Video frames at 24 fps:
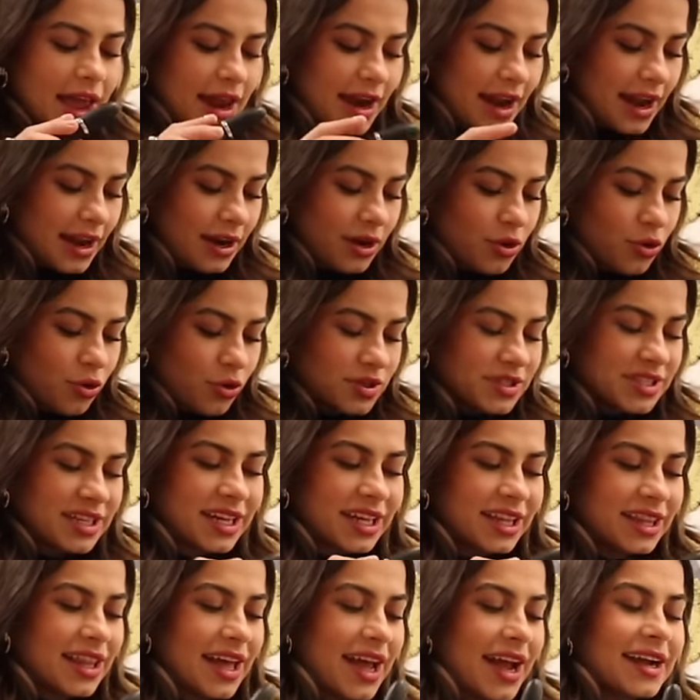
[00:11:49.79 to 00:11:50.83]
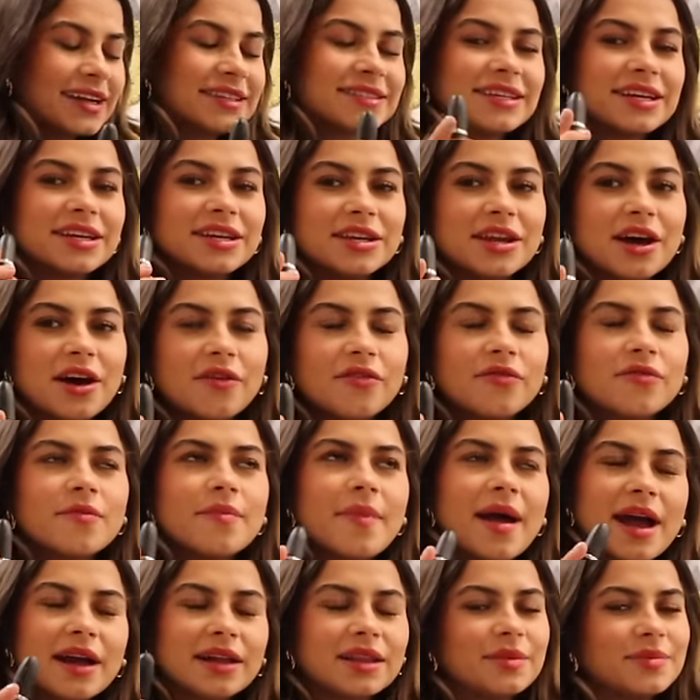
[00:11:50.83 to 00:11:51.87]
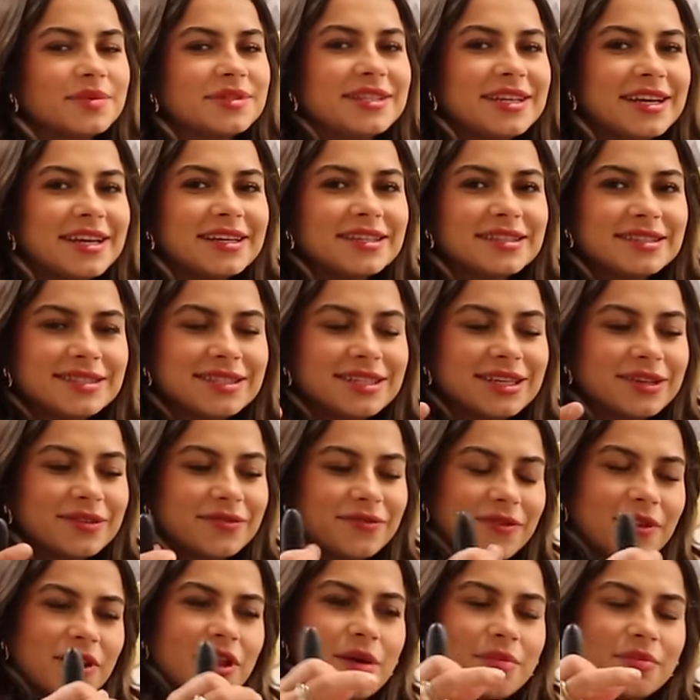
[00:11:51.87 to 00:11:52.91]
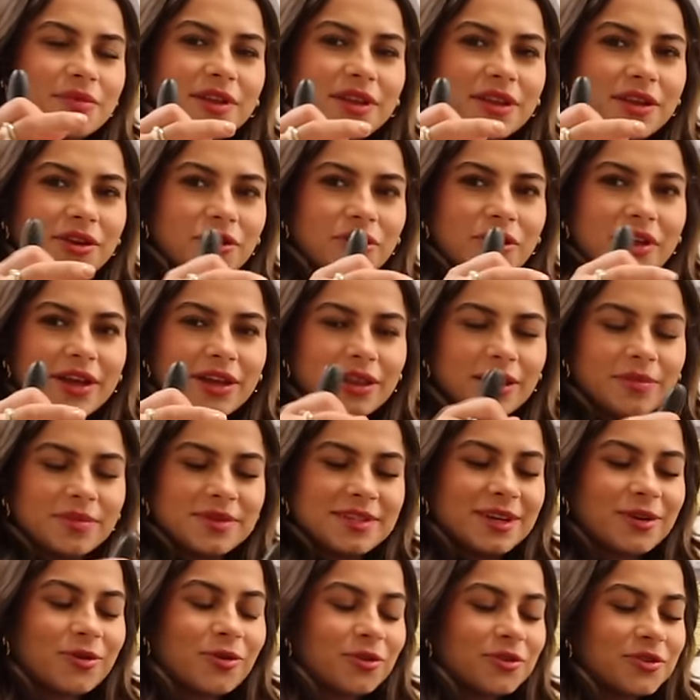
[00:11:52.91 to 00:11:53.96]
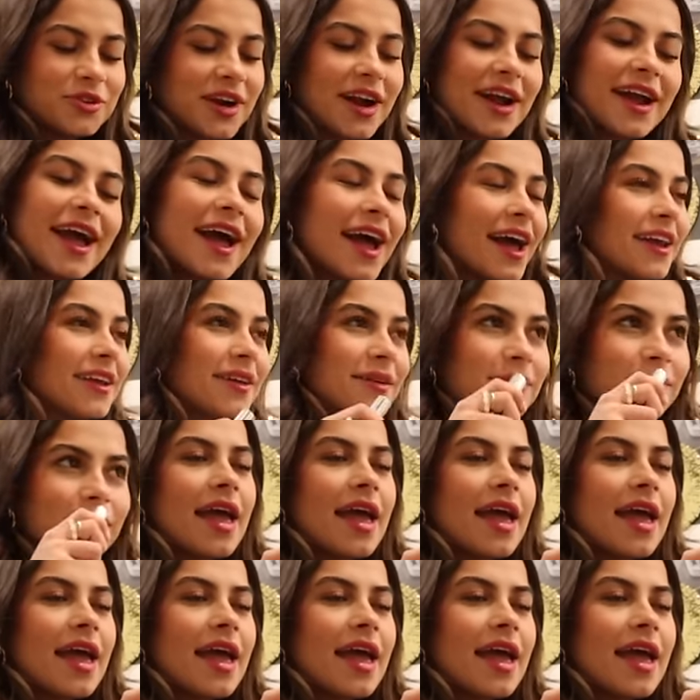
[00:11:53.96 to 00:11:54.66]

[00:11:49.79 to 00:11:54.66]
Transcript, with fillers: And I had a goal to collect enough MAC lipsticks to fill up the little like lipstick holder I had.